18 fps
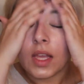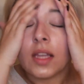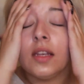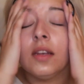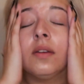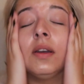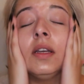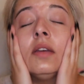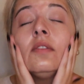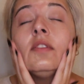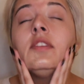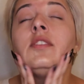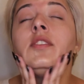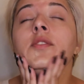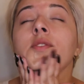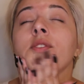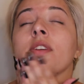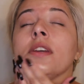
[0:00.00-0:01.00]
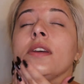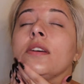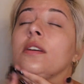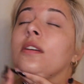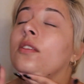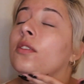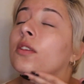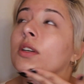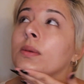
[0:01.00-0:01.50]
I know I have this huge
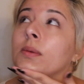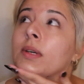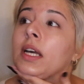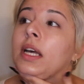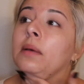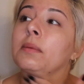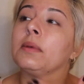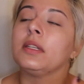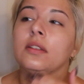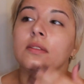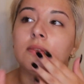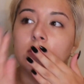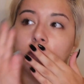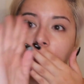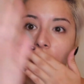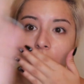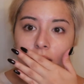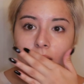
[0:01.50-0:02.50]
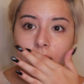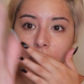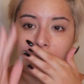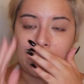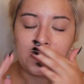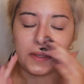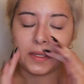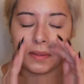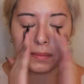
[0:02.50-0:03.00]
horrible habit of looking
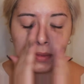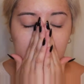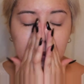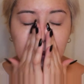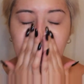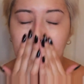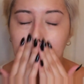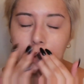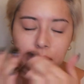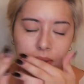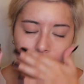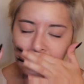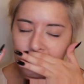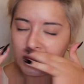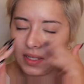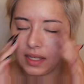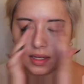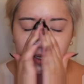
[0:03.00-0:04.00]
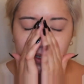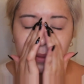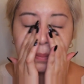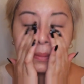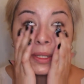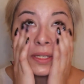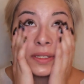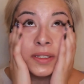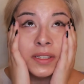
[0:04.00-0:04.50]
that way, but can't
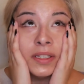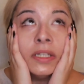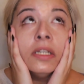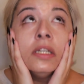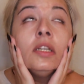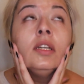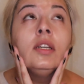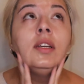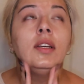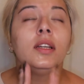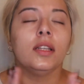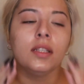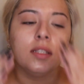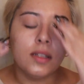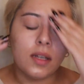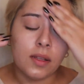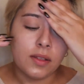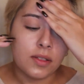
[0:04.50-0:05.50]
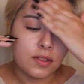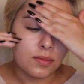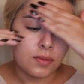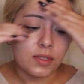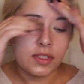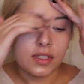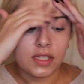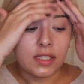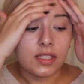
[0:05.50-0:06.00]
help it. And y'all, there's
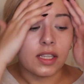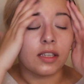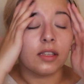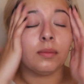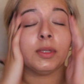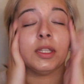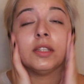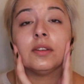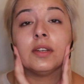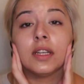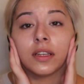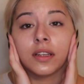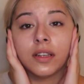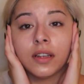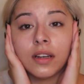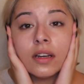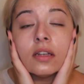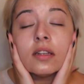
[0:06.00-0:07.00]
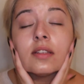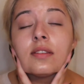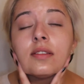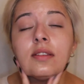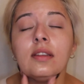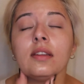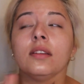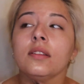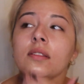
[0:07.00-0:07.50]
worse things I could be doing,
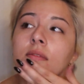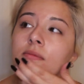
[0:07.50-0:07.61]
honestly.